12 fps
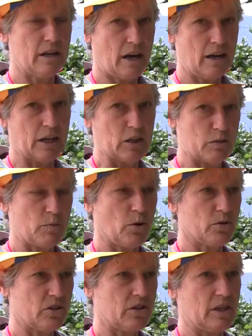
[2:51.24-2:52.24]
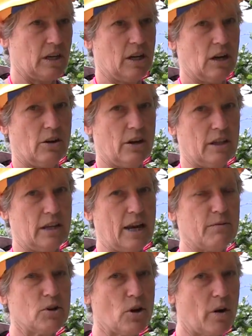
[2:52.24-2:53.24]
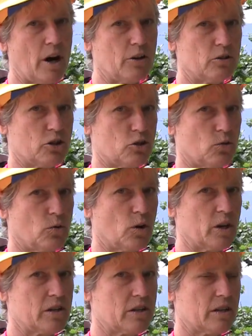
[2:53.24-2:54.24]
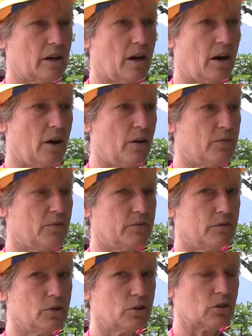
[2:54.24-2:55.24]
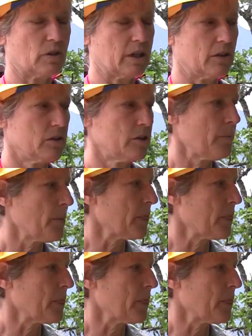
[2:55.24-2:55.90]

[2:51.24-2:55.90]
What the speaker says: exposed to the air and they have no other source of nutrients.